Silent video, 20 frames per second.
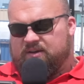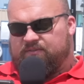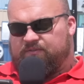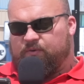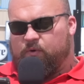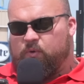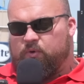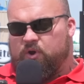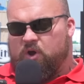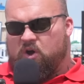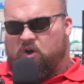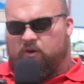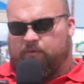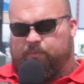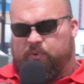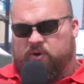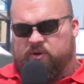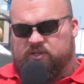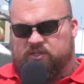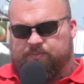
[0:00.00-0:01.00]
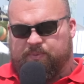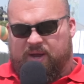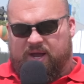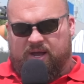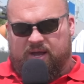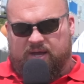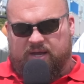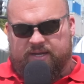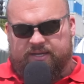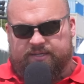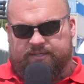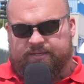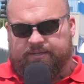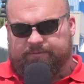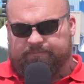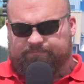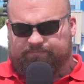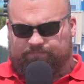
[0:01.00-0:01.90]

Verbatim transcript: four and a half points behind